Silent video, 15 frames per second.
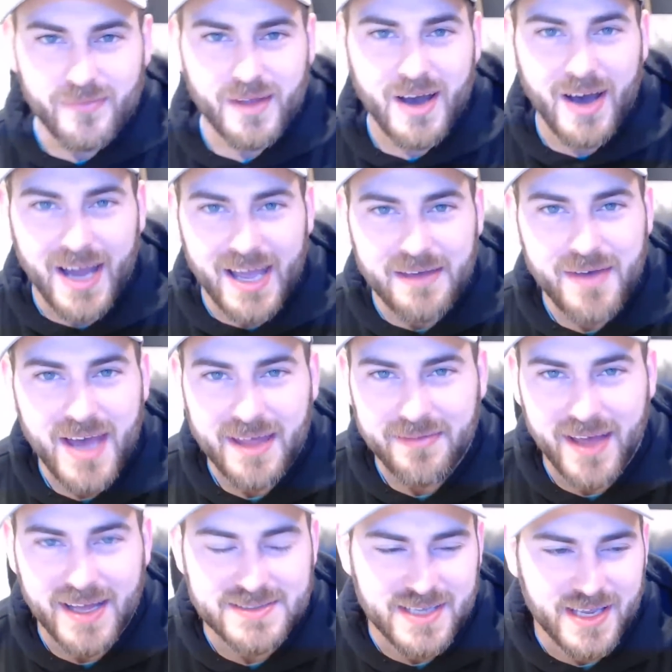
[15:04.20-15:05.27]
I have had
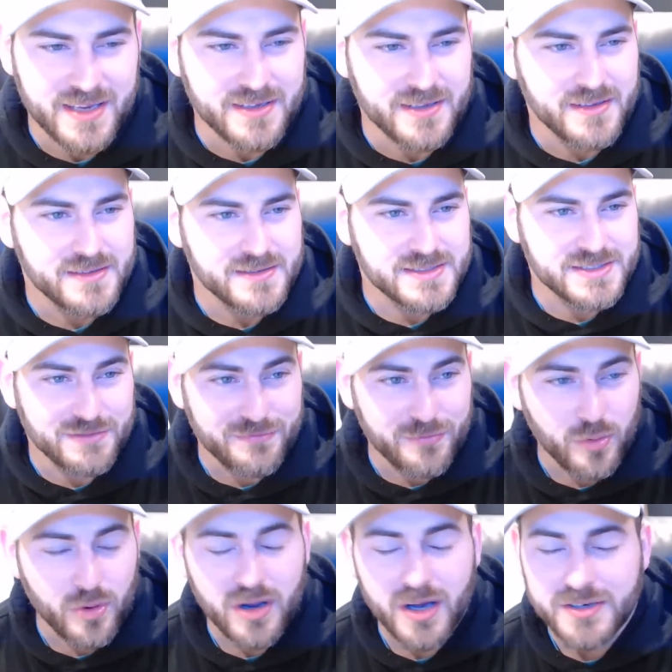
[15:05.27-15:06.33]
that tank. It's a
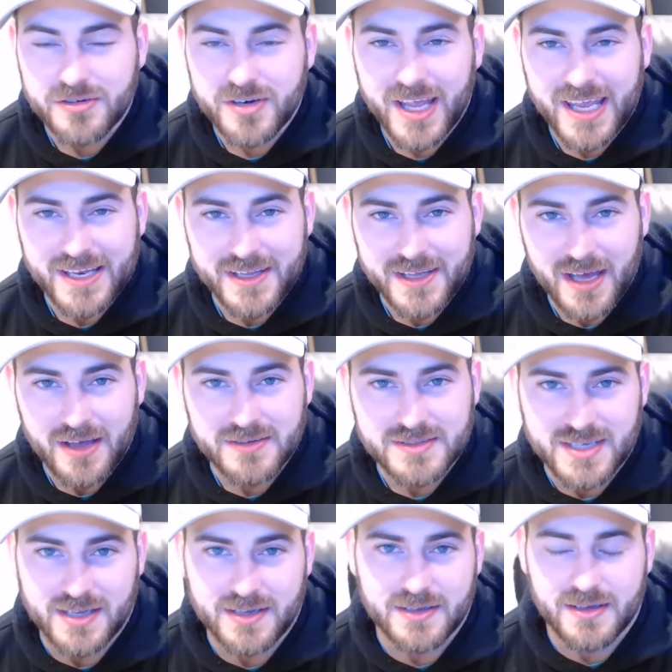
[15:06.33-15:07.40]
480 gallon
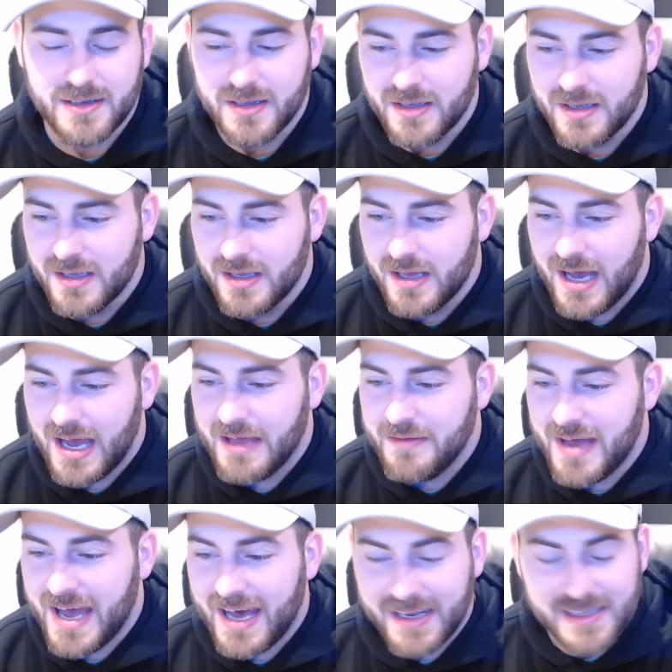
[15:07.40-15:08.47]
tank. I've
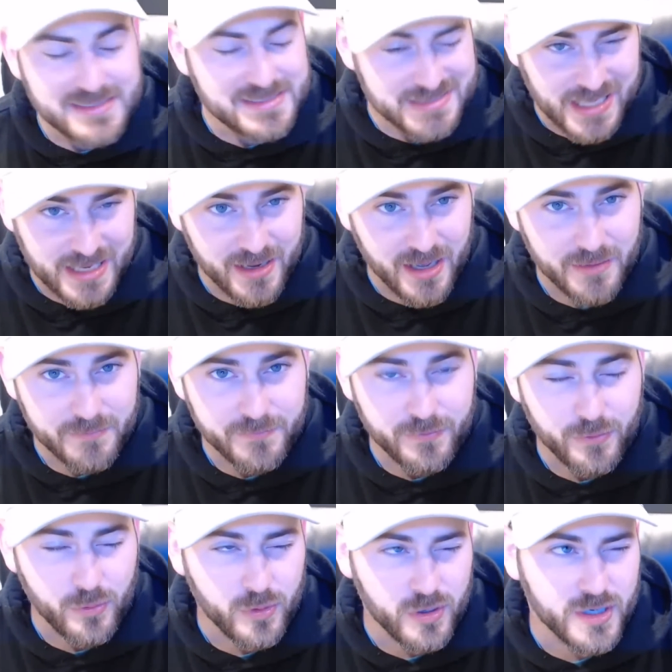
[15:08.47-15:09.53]
had it set up
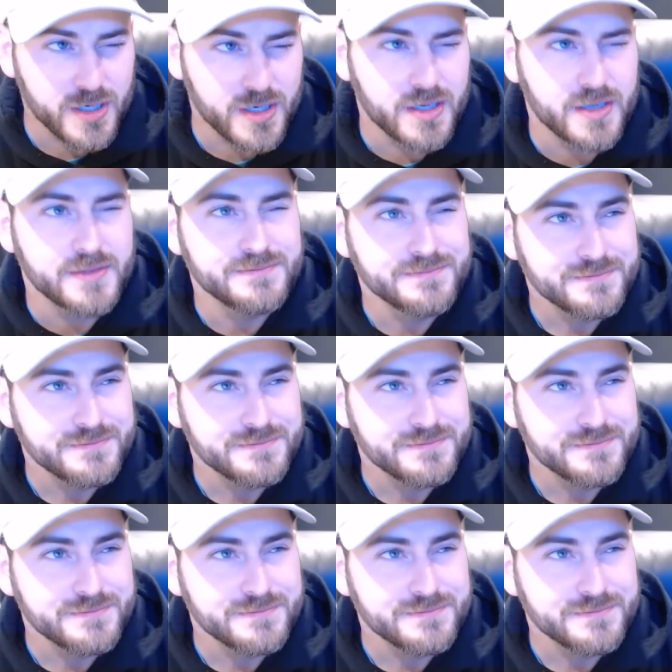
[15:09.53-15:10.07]
for